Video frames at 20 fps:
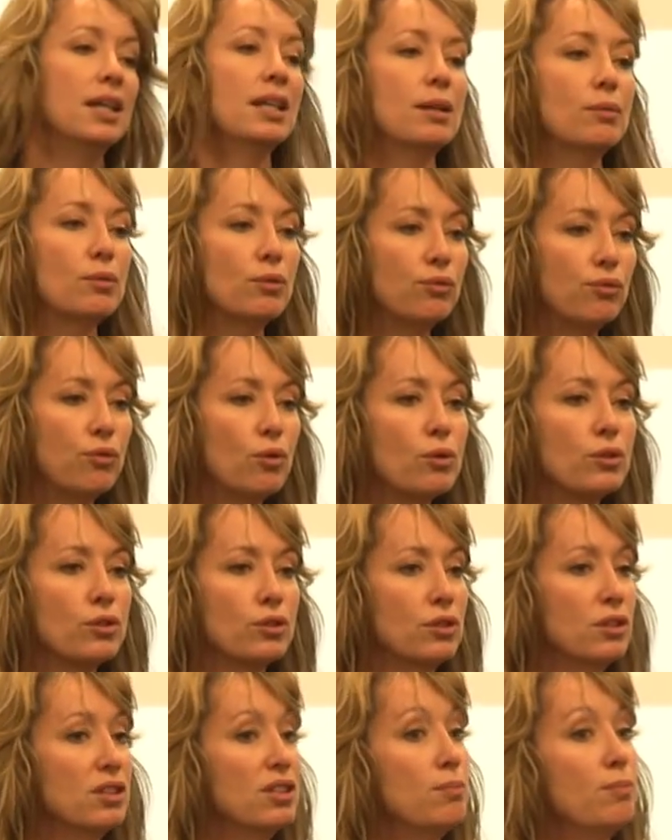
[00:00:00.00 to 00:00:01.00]
they were
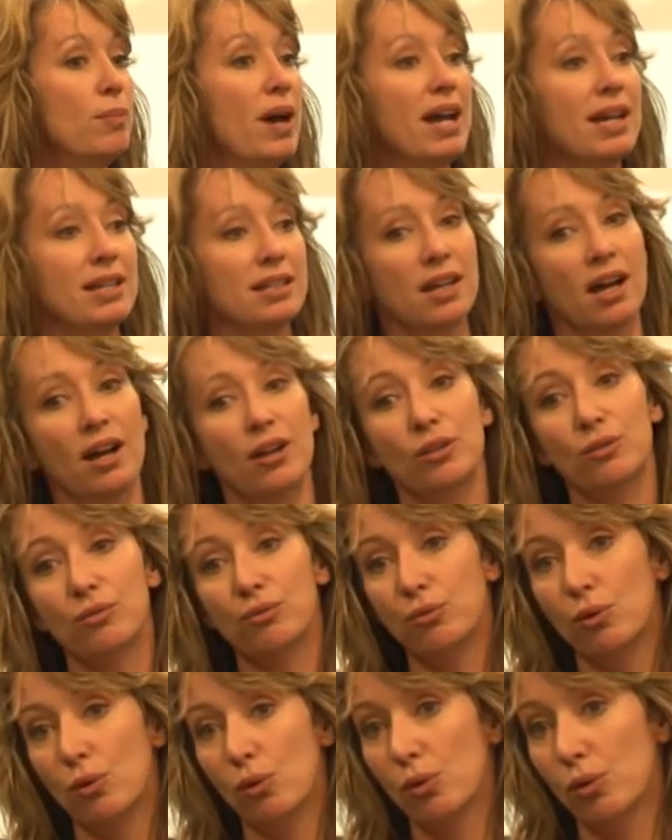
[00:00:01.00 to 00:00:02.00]
forced to debate either
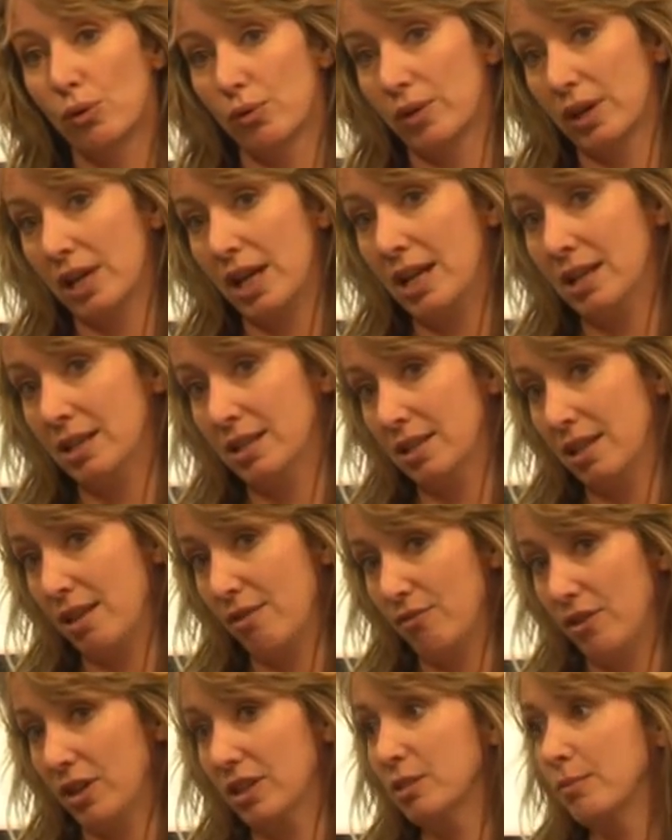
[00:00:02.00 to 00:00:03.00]
for or against
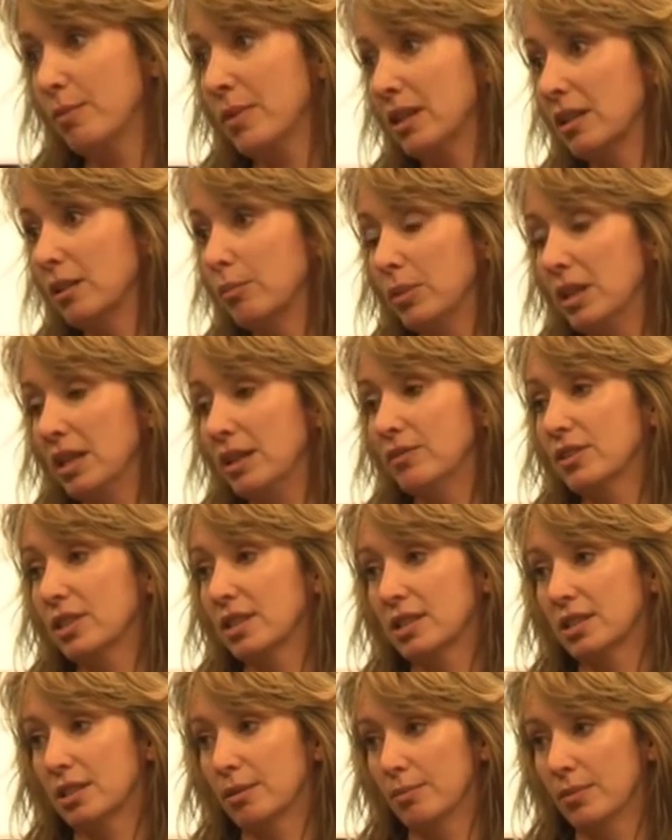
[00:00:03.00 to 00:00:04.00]
their fundamental belief
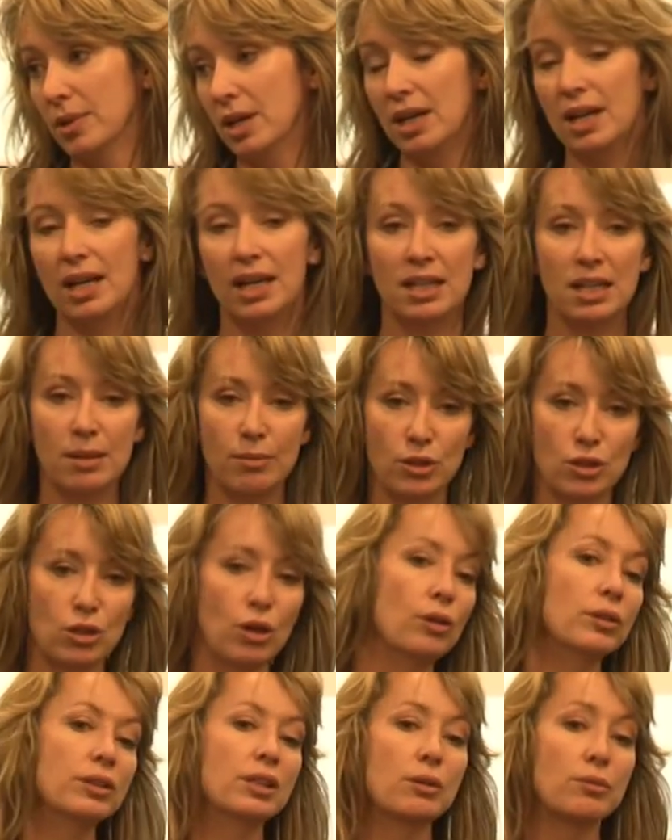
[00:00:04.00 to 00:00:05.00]
system, and they were
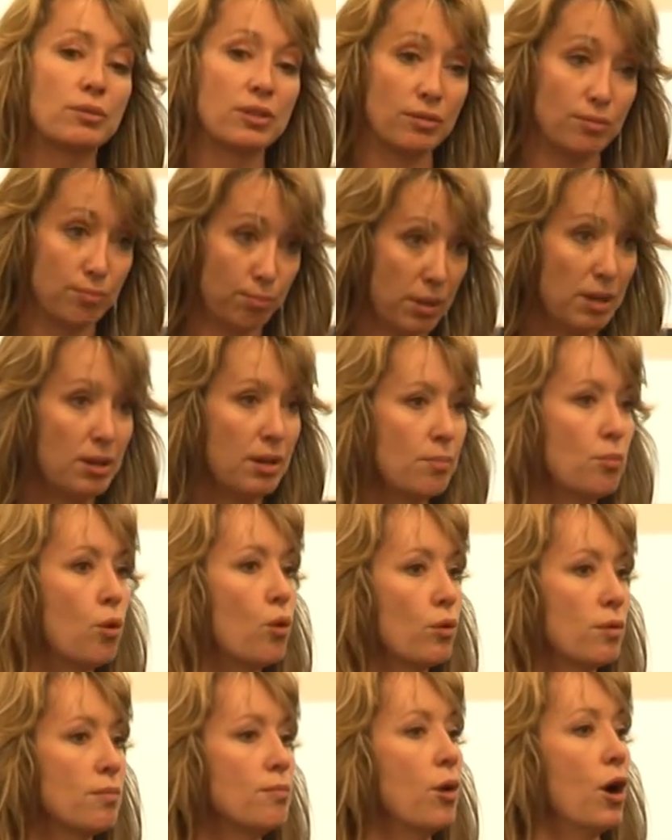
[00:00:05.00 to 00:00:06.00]
told that it was a big,
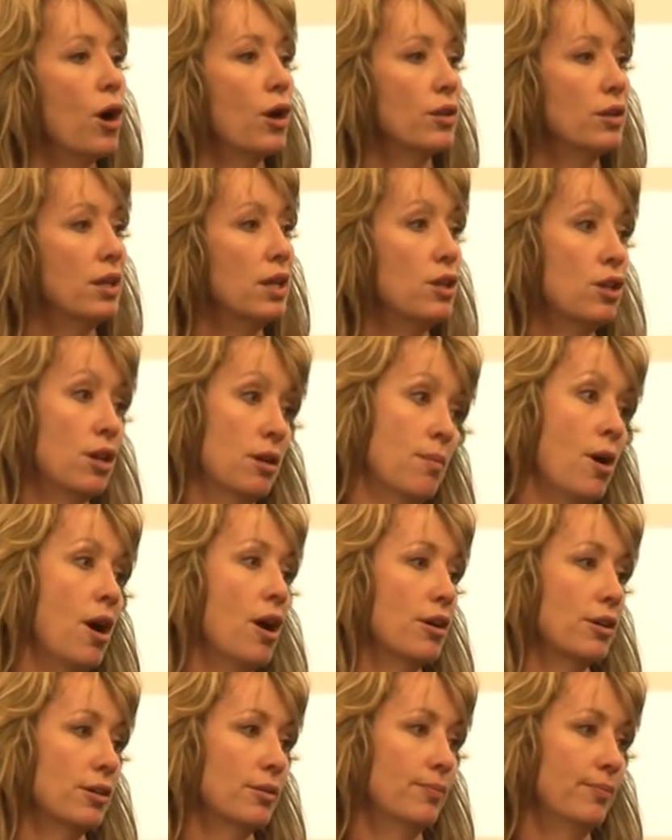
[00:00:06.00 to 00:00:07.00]
important part of their year
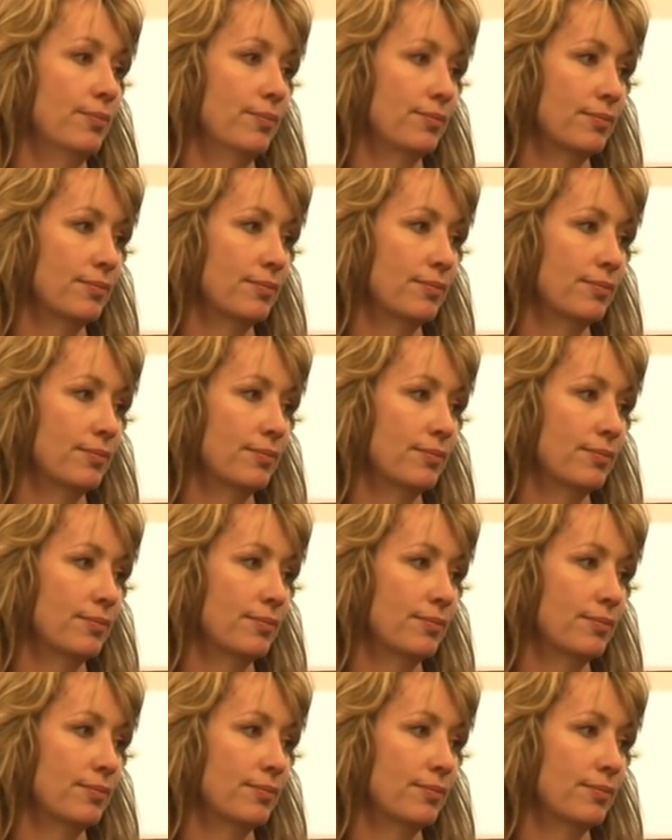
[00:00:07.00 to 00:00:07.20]
mark.